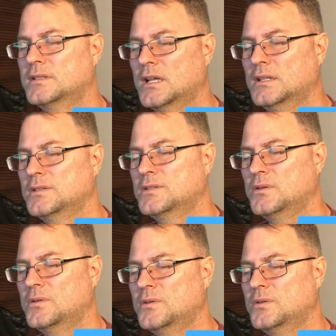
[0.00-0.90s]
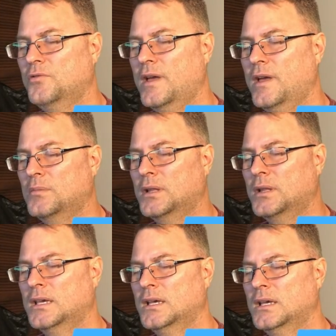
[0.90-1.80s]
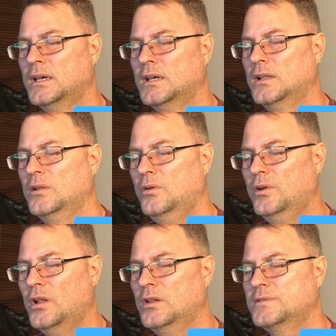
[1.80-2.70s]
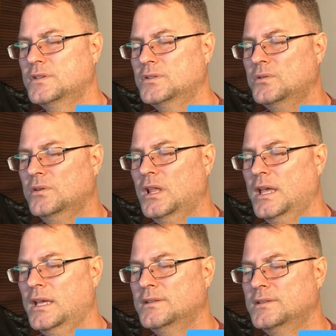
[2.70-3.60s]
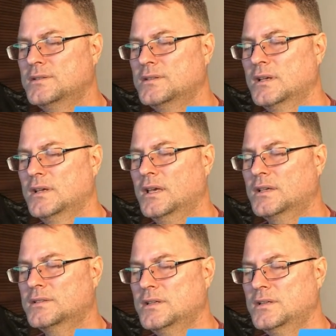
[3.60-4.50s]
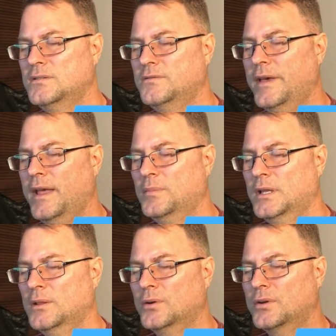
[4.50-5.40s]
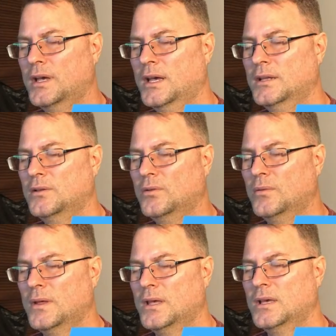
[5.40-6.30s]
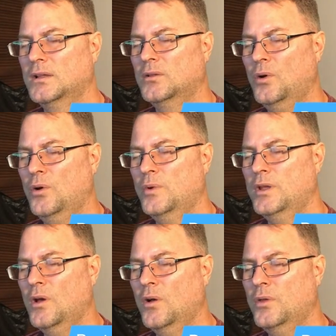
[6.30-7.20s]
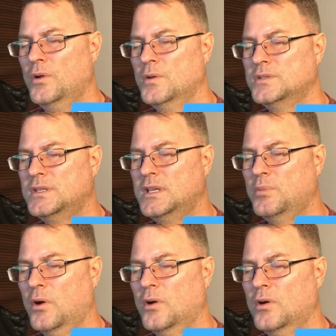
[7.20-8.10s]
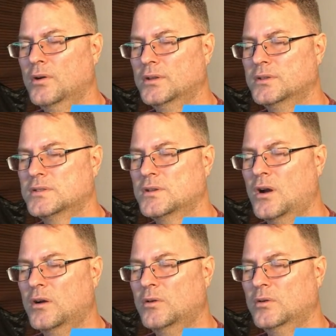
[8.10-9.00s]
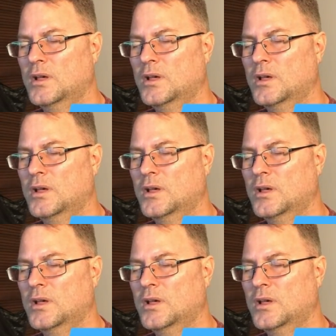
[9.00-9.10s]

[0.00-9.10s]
Lord, all of Sister Elaine's extended family, Lord God. Lord, we know there is deep hurt and sorrow, God, with the passing of a loved one.